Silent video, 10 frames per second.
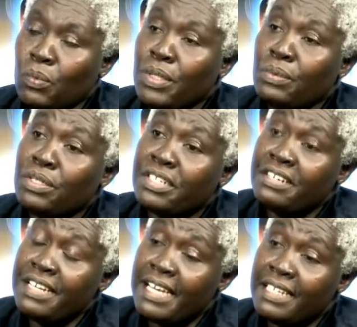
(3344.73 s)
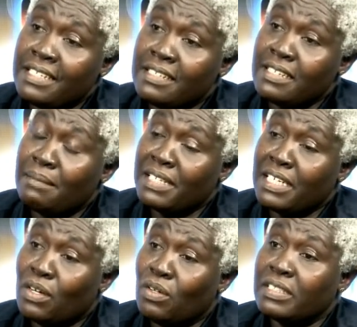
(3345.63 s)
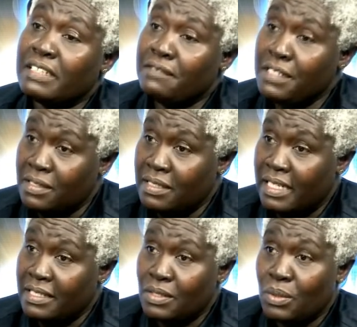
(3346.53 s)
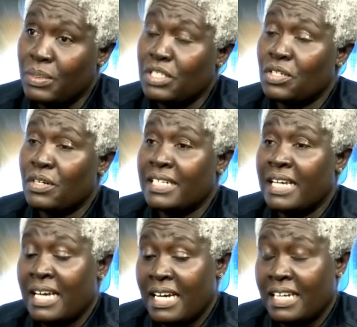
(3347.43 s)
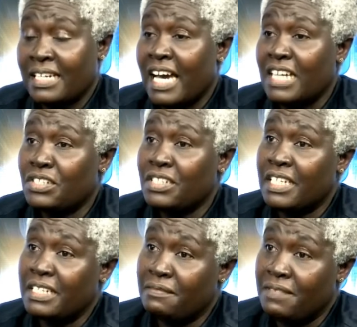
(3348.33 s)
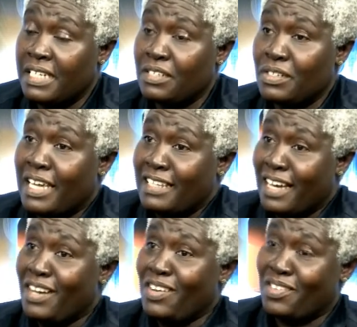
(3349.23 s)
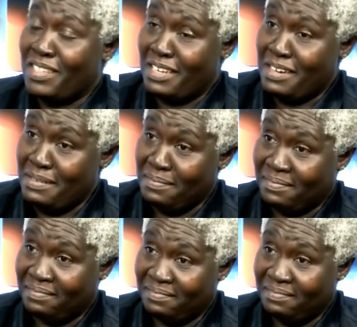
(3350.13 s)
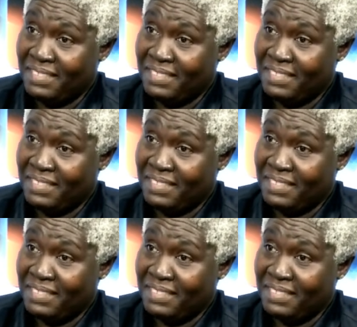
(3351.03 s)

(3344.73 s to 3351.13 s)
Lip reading: we will create something called a fistula. So we join an artery and a vein together on the arm.